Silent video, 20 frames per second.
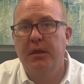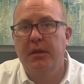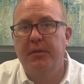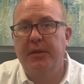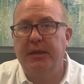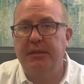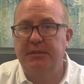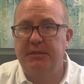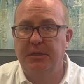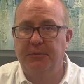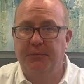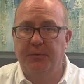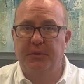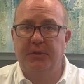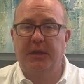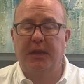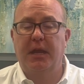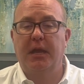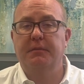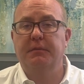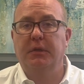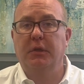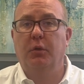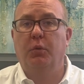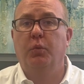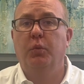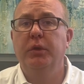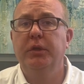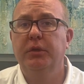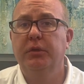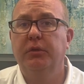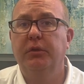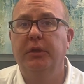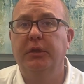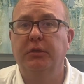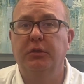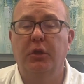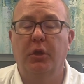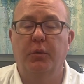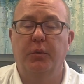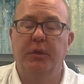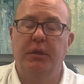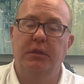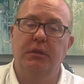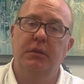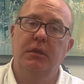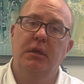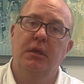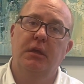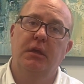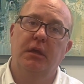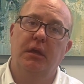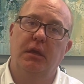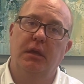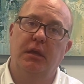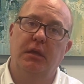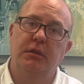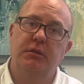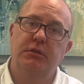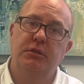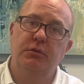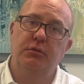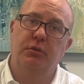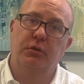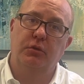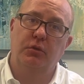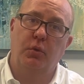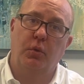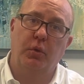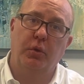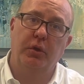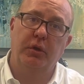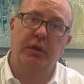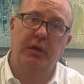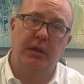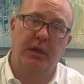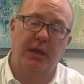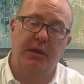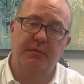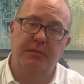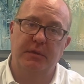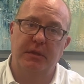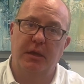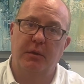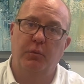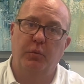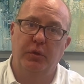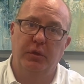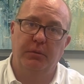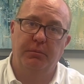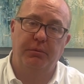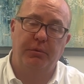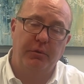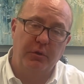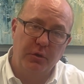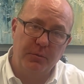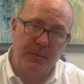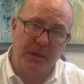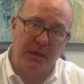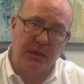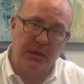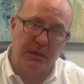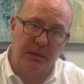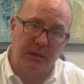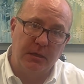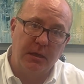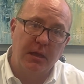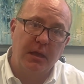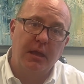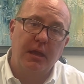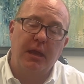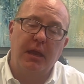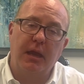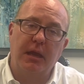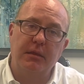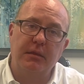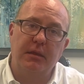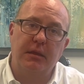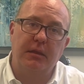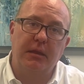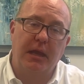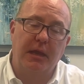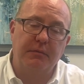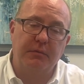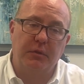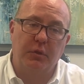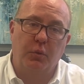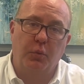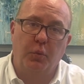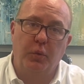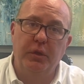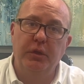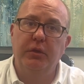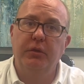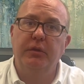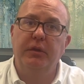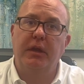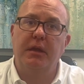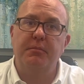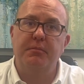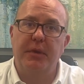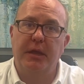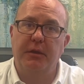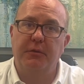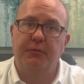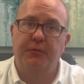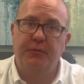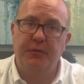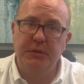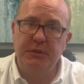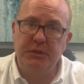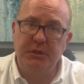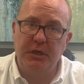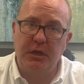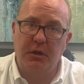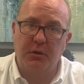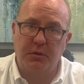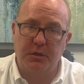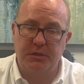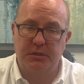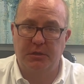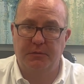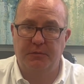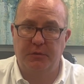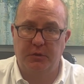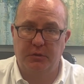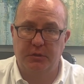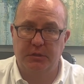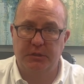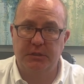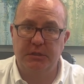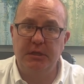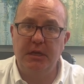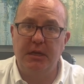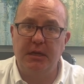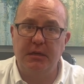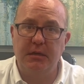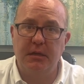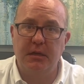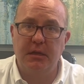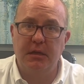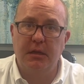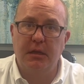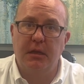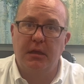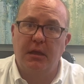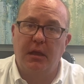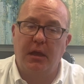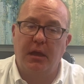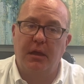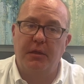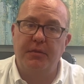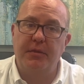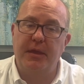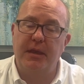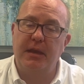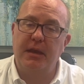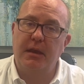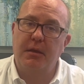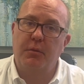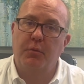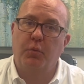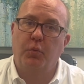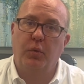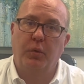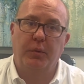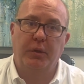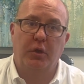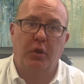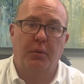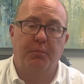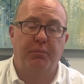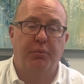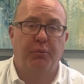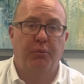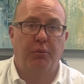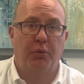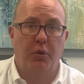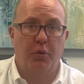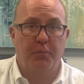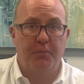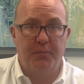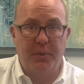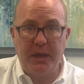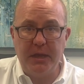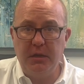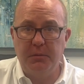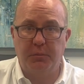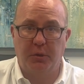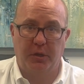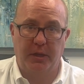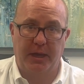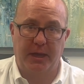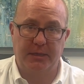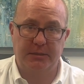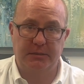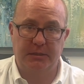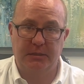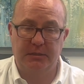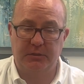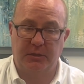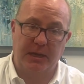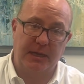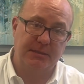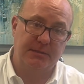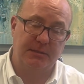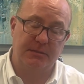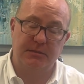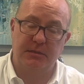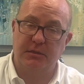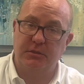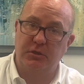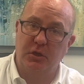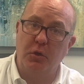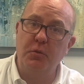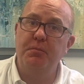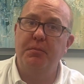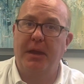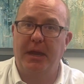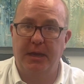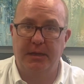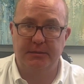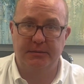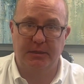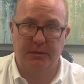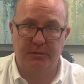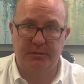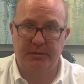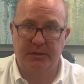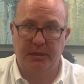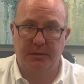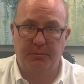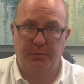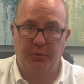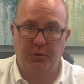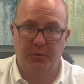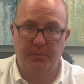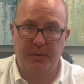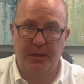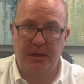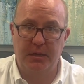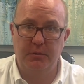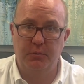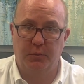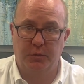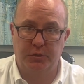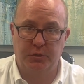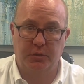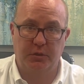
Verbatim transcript: That's different than having a will and going uh, to the court and having that will probated, and then having the will name beneficiaries of your estate uh, then what we call probatable assets, or assets that don't pass outside of probate, which are